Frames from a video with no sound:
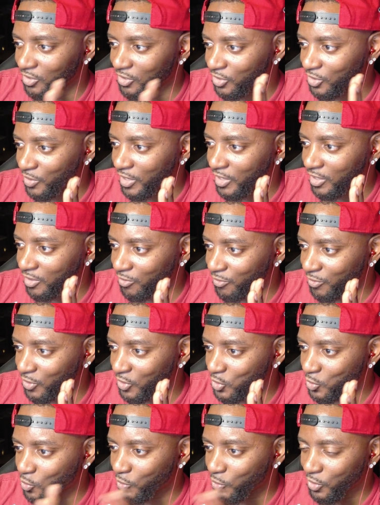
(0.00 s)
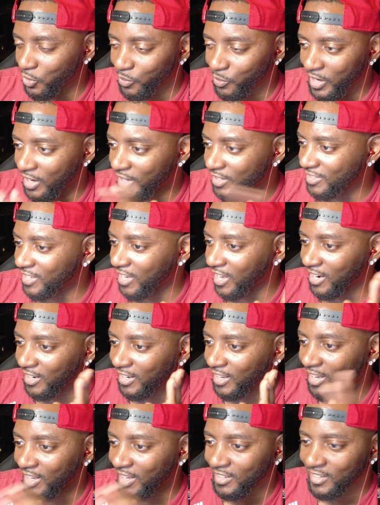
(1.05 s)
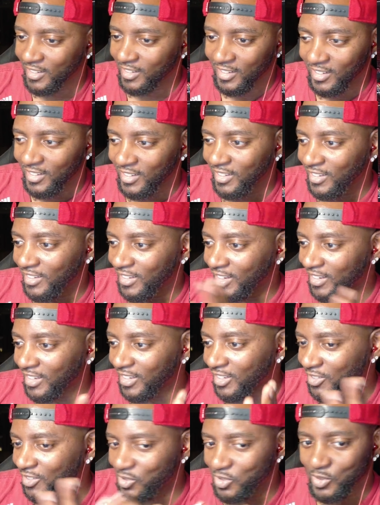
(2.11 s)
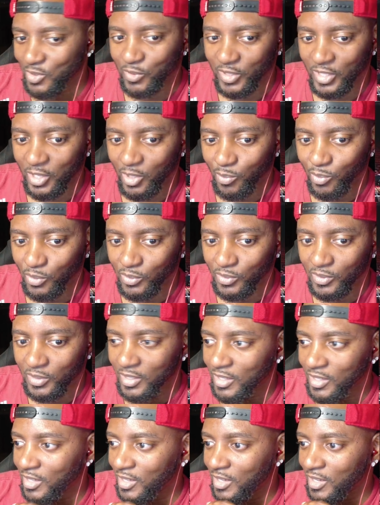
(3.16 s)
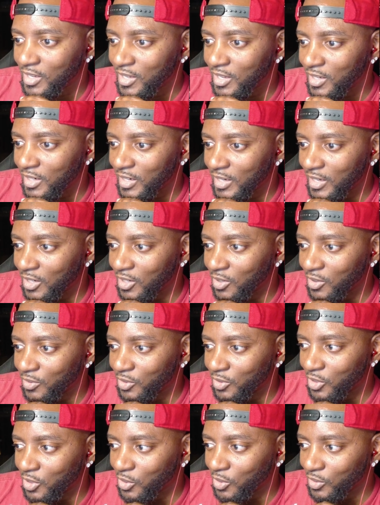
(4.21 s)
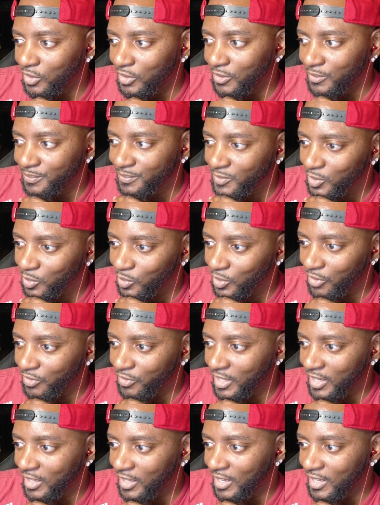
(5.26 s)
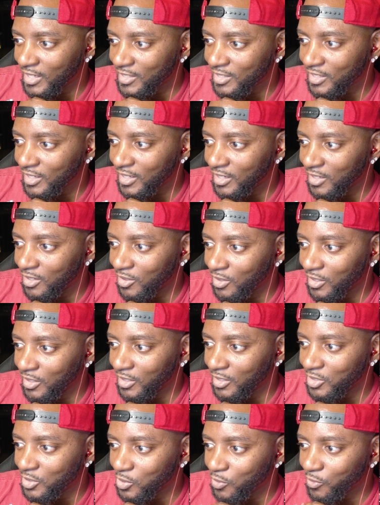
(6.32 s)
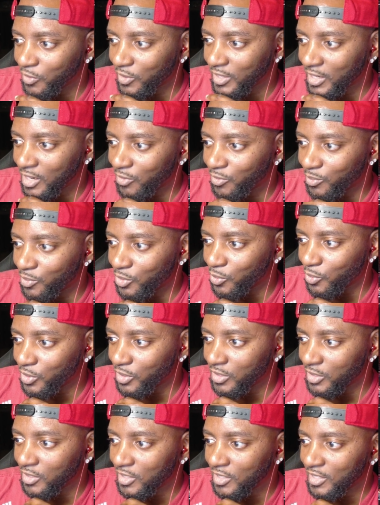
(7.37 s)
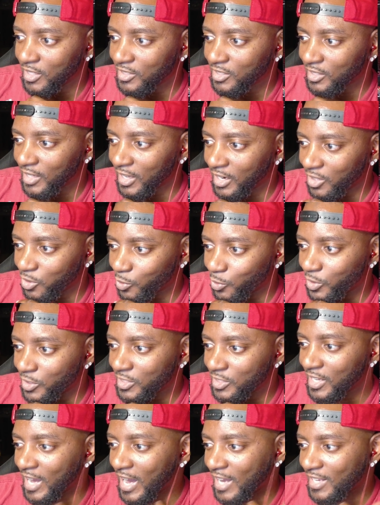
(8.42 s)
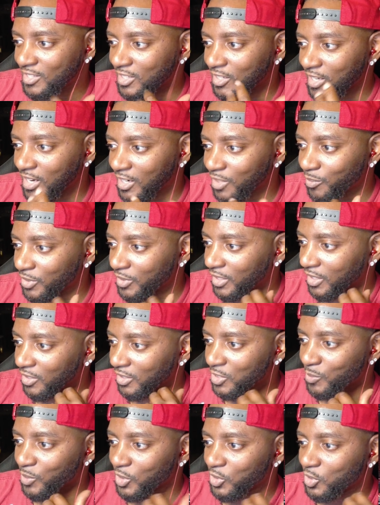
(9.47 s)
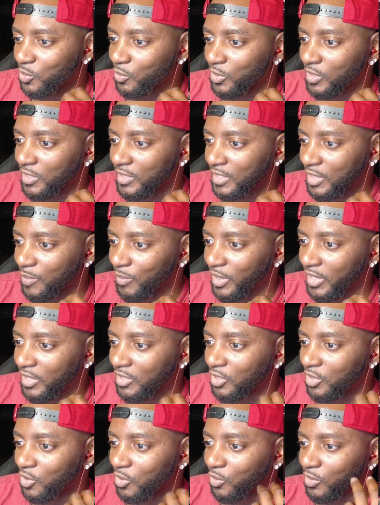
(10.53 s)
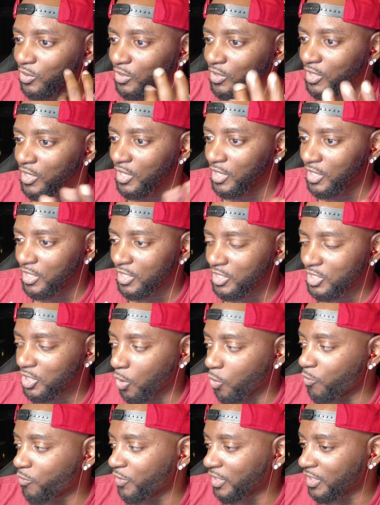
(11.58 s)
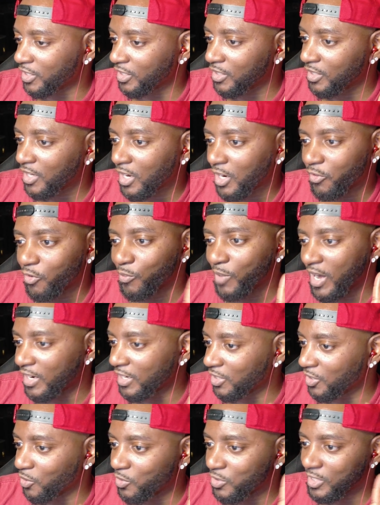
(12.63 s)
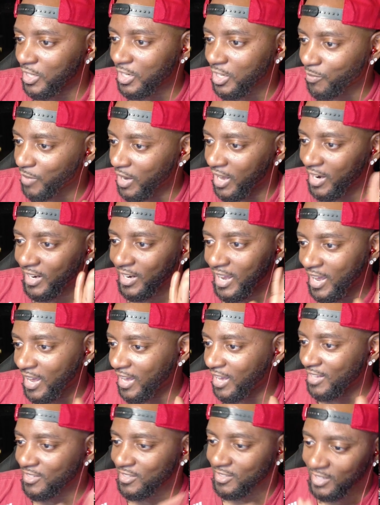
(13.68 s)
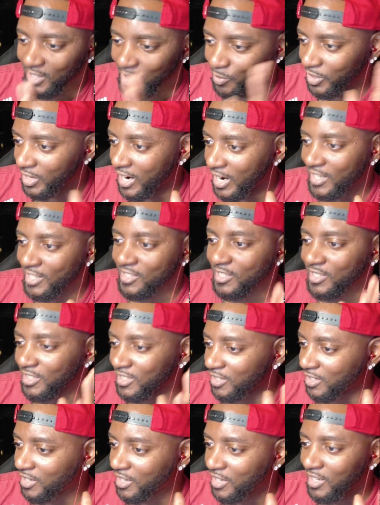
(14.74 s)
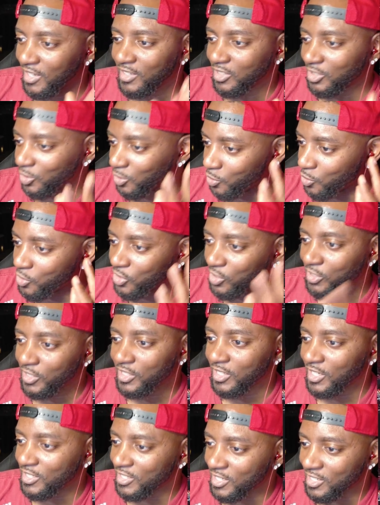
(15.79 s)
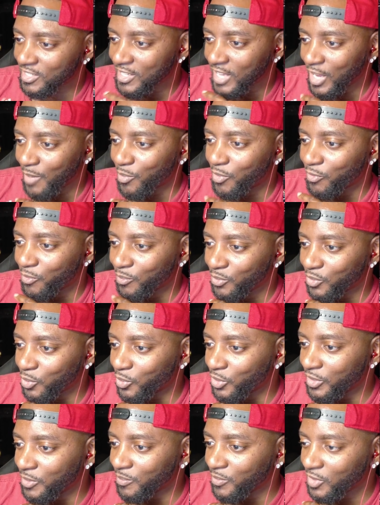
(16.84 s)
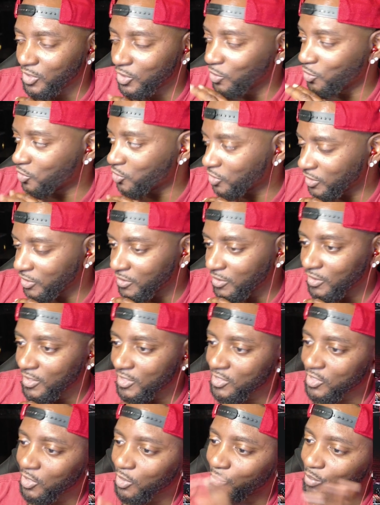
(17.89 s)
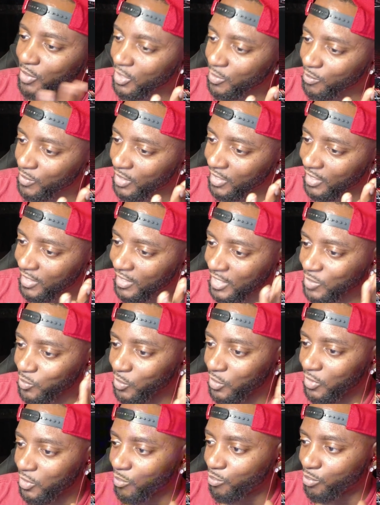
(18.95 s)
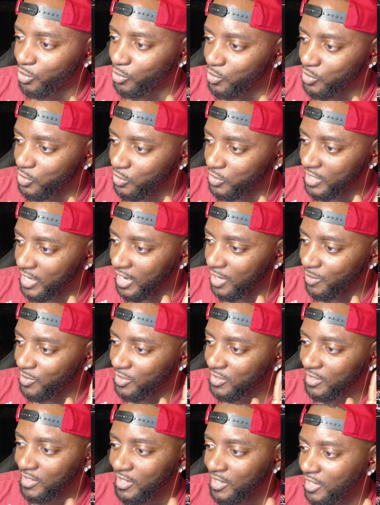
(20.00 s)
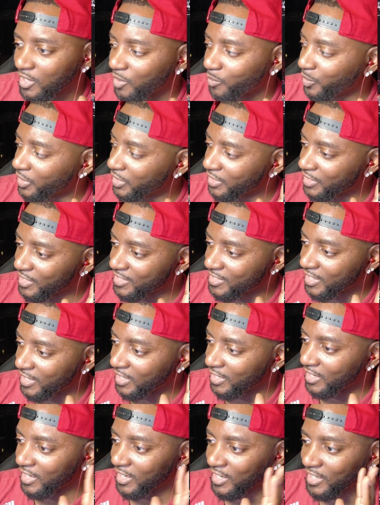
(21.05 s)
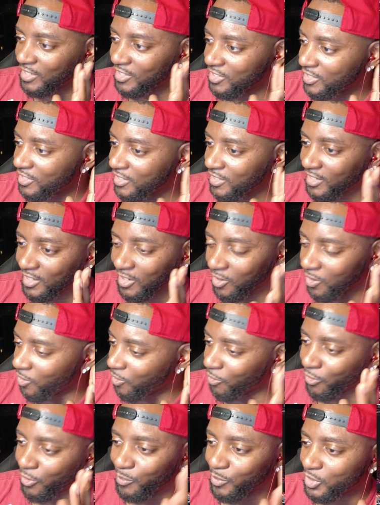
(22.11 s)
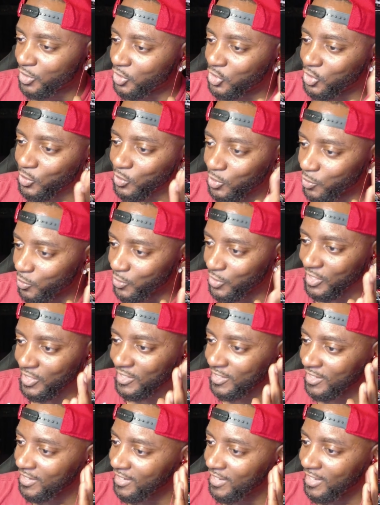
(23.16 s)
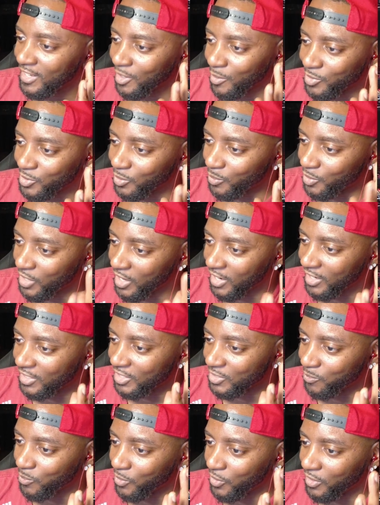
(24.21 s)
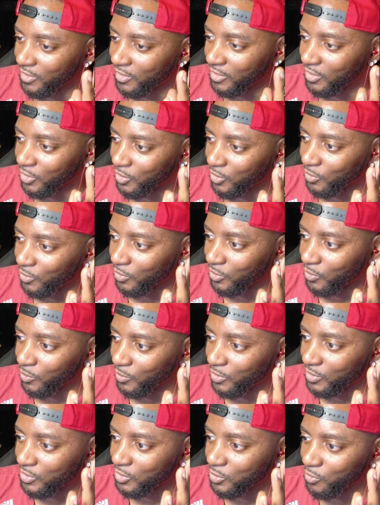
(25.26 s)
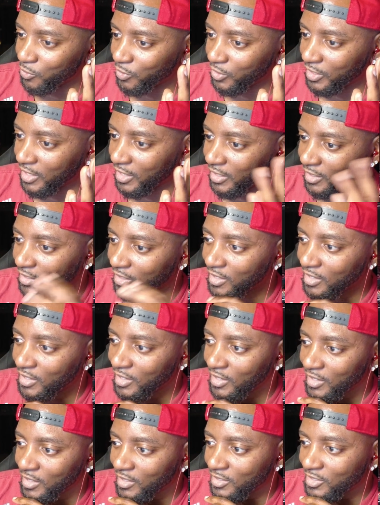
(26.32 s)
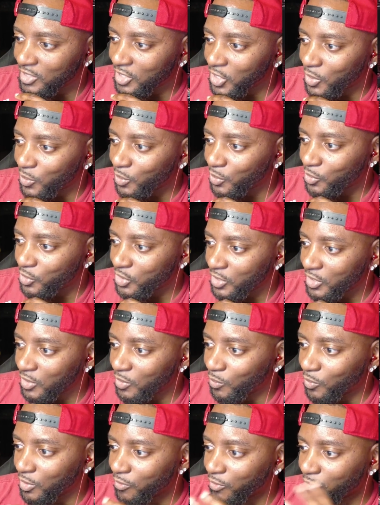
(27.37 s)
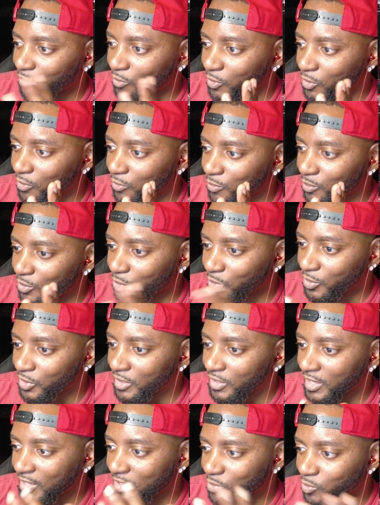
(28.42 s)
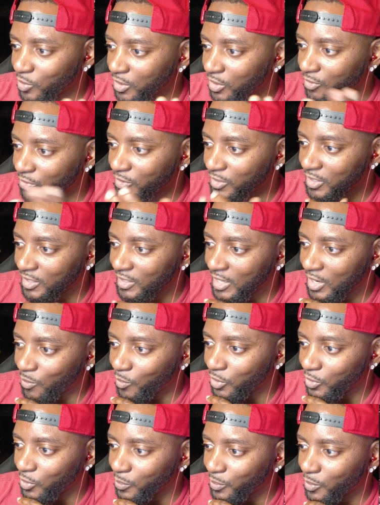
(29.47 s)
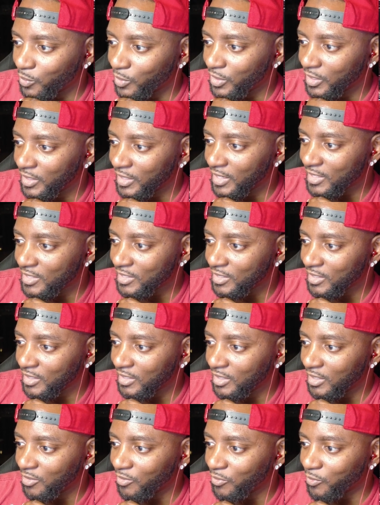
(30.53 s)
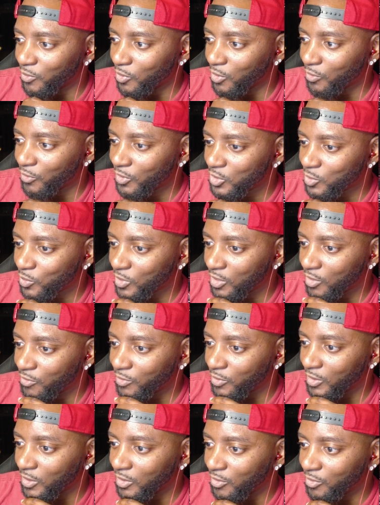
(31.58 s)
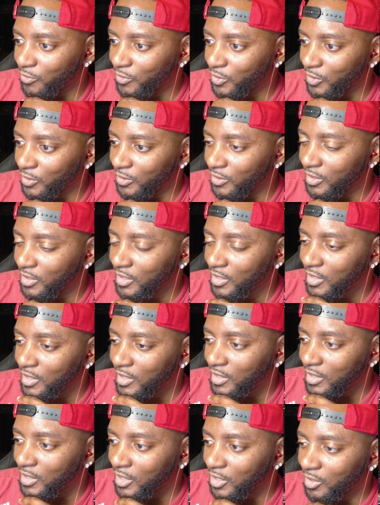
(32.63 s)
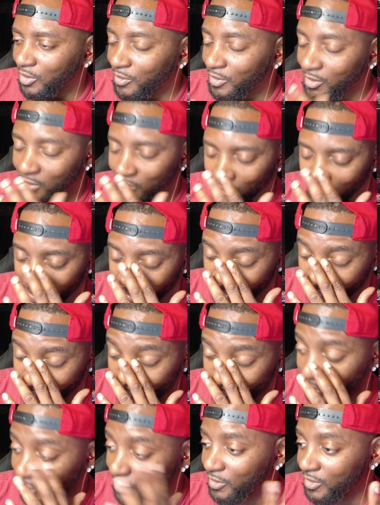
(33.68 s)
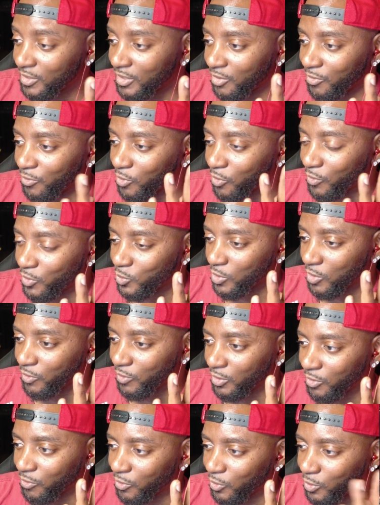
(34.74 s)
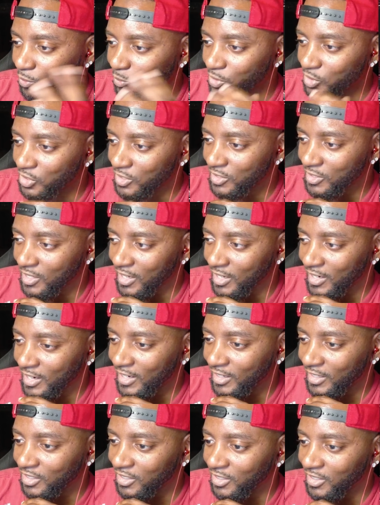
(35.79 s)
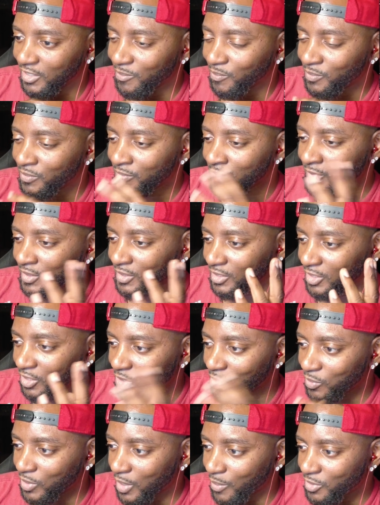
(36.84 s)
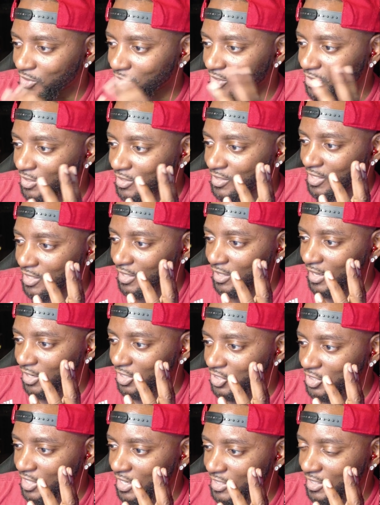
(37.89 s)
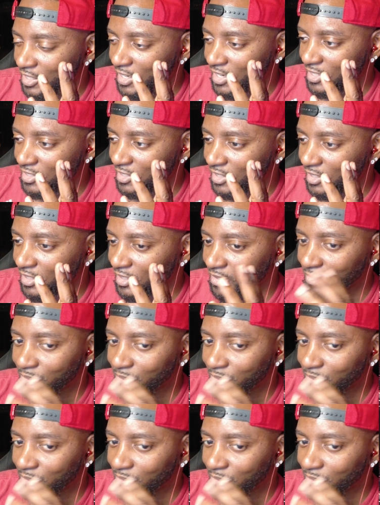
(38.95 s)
great in the first quarter, but outside of that, like, it was just forgettable. Now, Nikola, rough night last night, 2 for 9 from 3. He gets a lot of threes. He has to knock him down, especially with a name like Nikola Jovic. Everybody knows anybody that has a name with IC usually is a sniper from 3. Usually. Unless they're a big man, that's one of them bruiser types. But in this day and age, all of them can shoot threes. So I'm kind of disappointed in Nikola going 2 for 9. And Terry Rozier, 1 for 4 from 3. That's rough. He hit that one open one and that's it. And then 4 for 12 on the field. On the floor. Yeah, 4 for 12 on the floor, which is not good. Duncan Robinson didn't take a lot of shots last night.